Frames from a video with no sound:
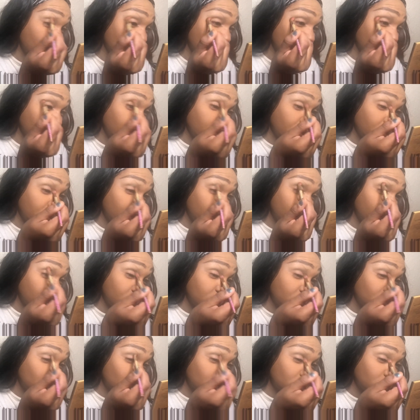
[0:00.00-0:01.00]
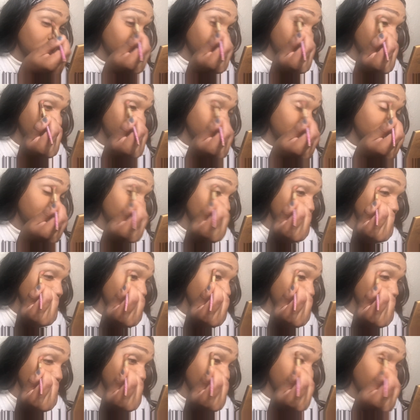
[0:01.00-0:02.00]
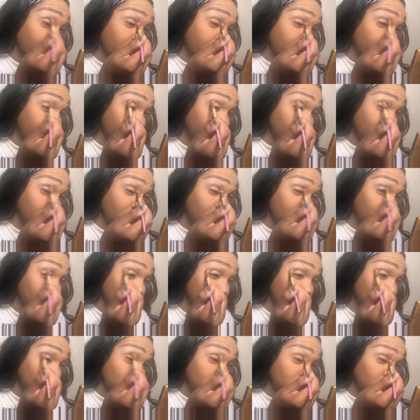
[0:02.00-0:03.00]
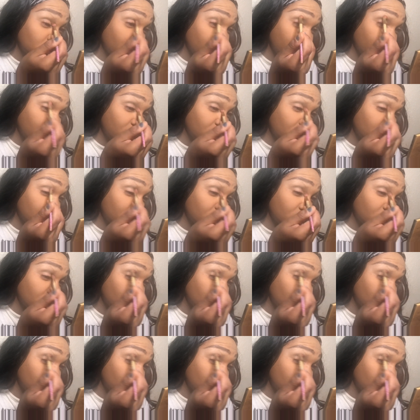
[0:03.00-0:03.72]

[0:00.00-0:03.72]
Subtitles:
It is shimmery, so yeah, like every shade